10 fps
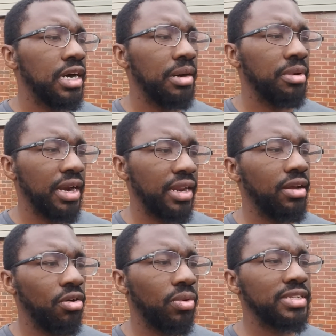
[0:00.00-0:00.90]
But I know
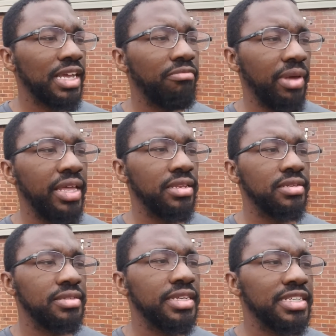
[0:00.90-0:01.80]
once I made the
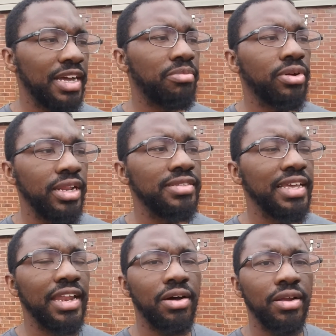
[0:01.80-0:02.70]
decision, I'm pretty
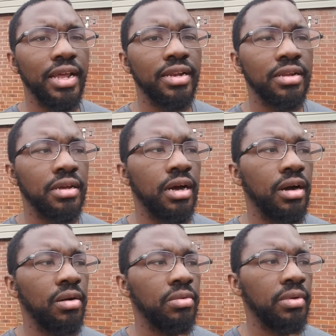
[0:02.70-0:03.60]
set on it,
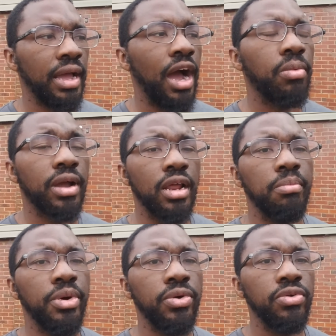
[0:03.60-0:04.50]
how we're going to
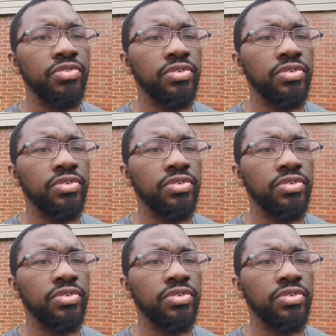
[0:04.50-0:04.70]
move.